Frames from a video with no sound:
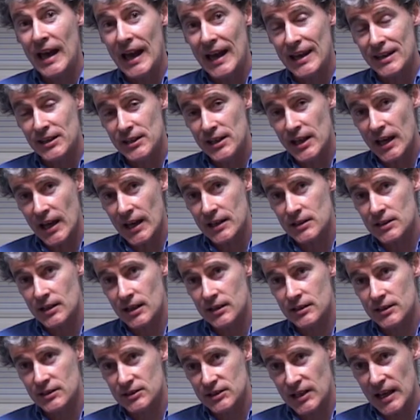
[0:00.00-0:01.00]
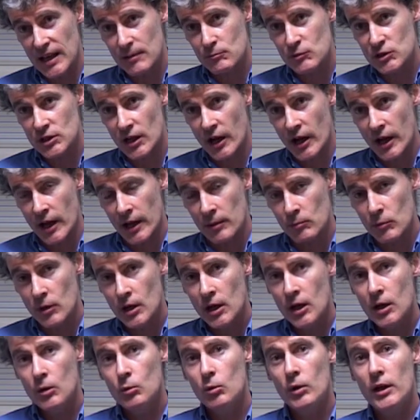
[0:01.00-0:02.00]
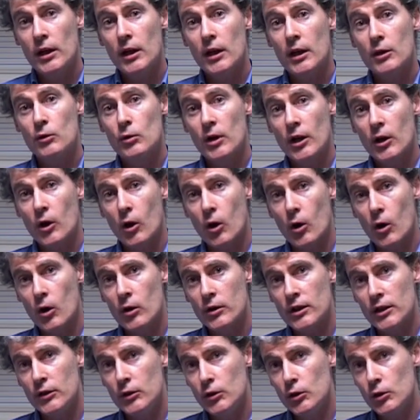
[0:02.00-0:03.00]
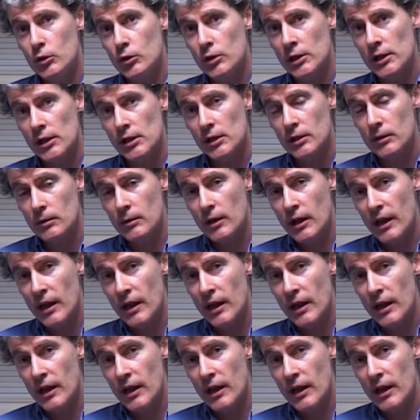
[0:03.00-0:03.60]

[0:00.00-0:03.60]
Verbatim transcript: and yet at the same time we can record the neural